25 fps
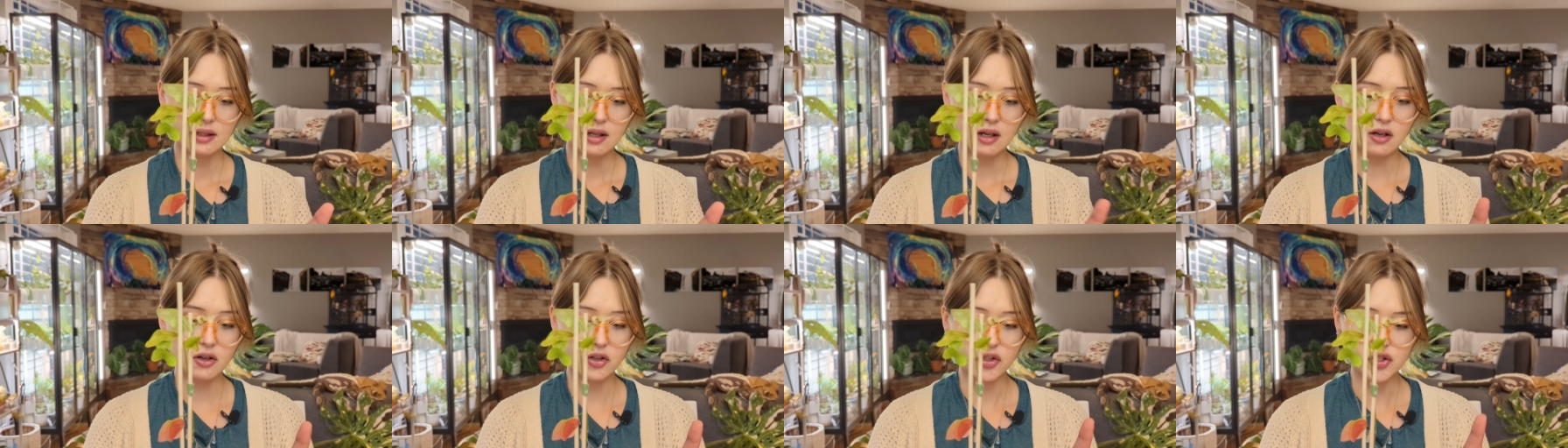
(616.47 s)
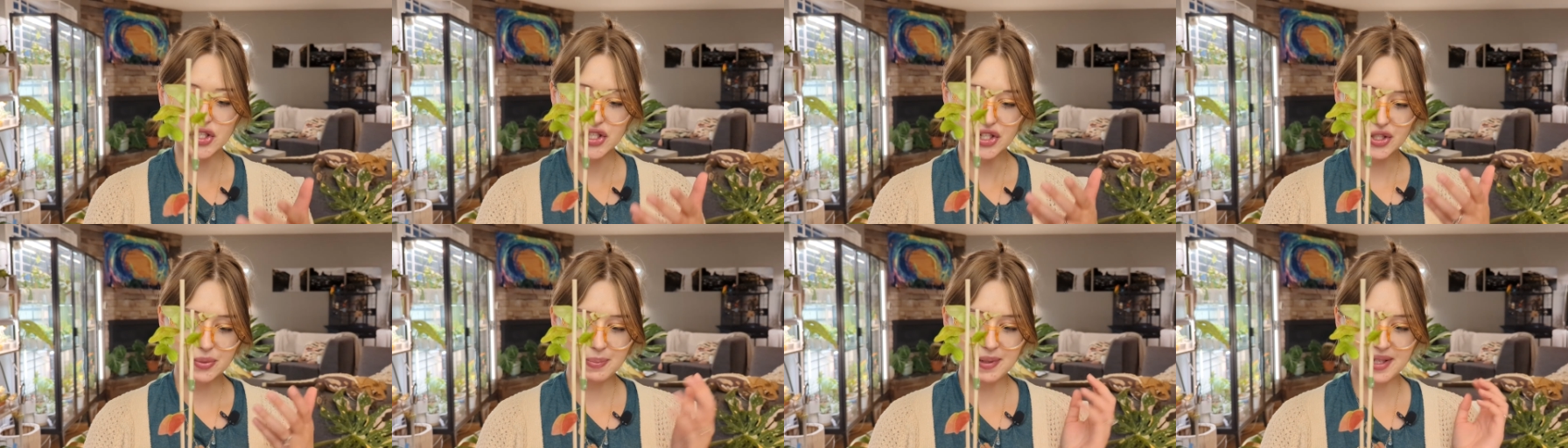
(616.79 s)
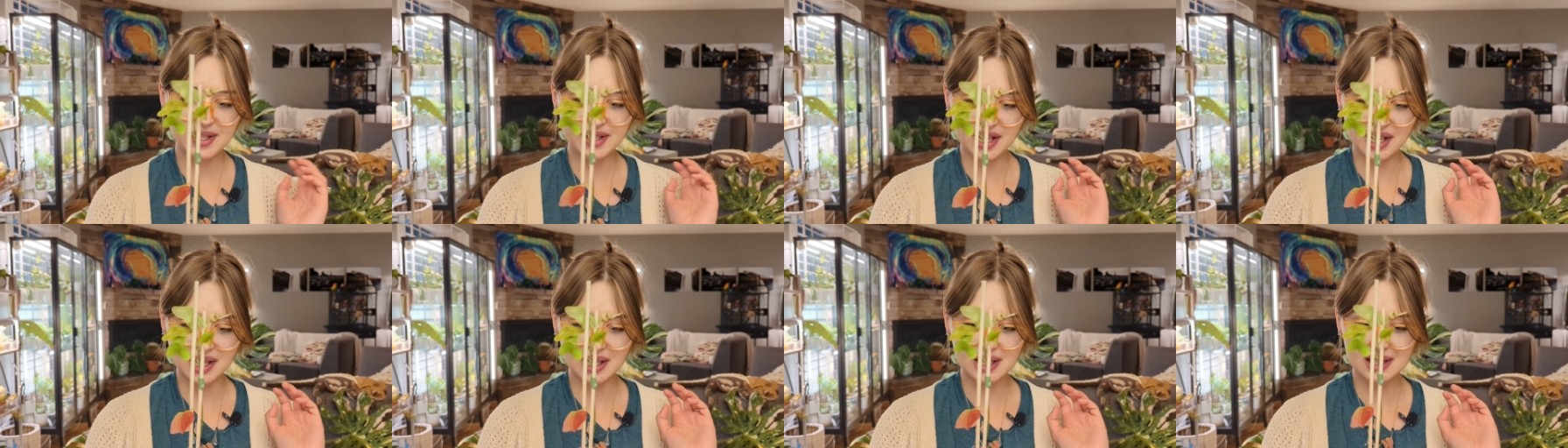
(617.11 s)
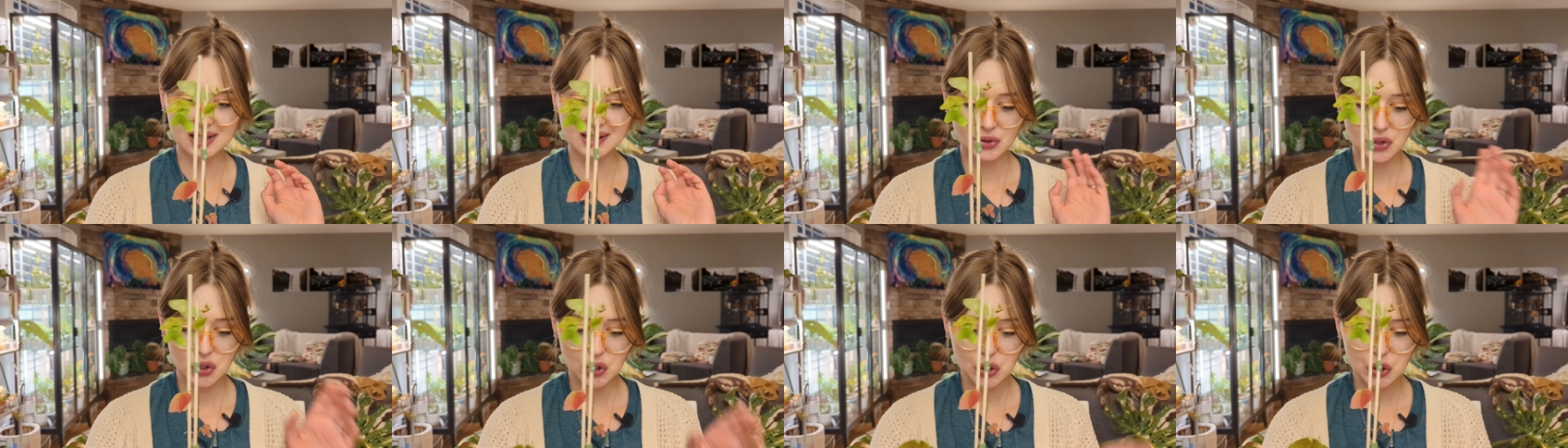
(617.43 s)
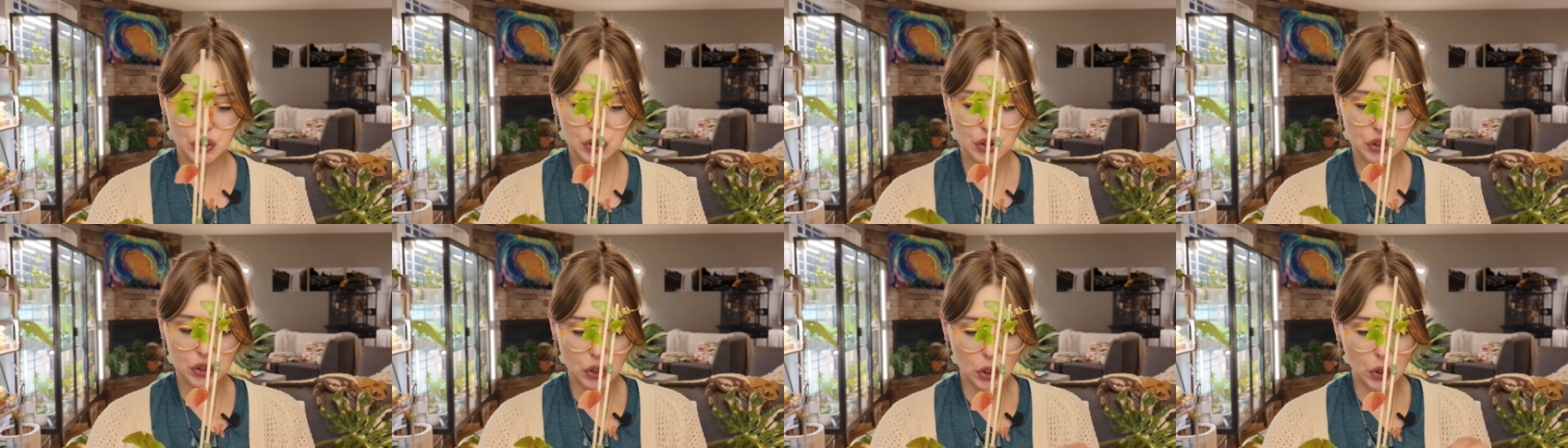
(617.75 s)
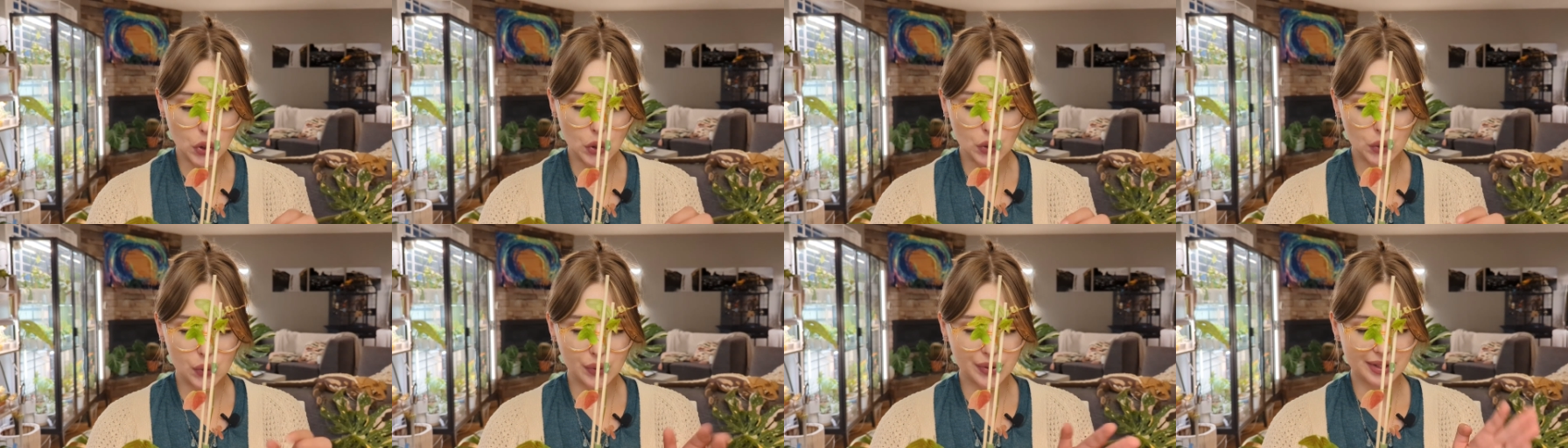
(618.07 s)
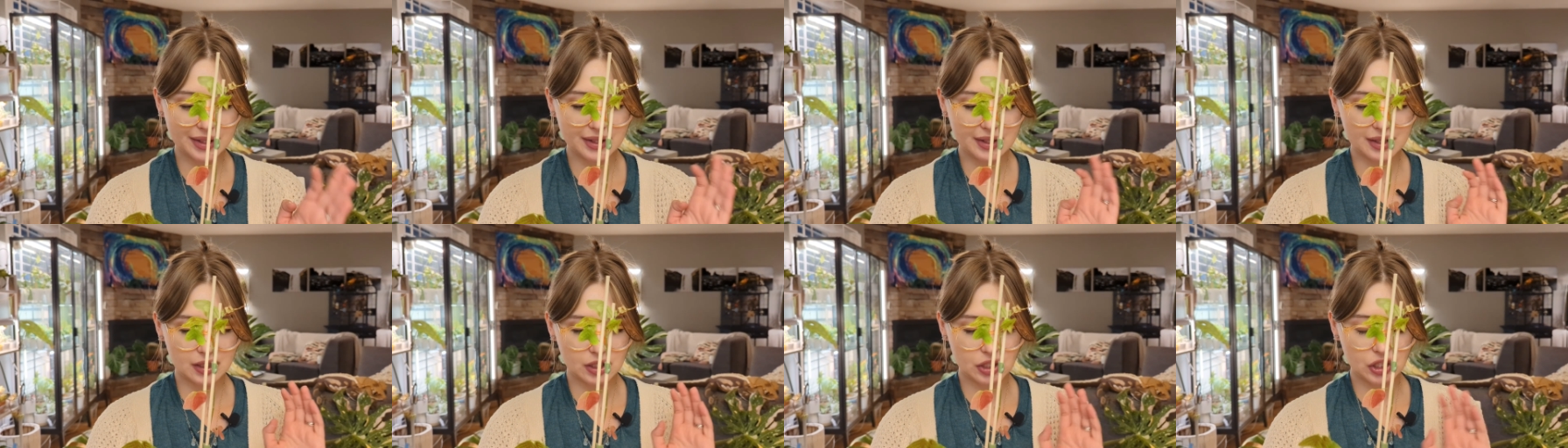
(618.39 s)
oh, it'd just be like so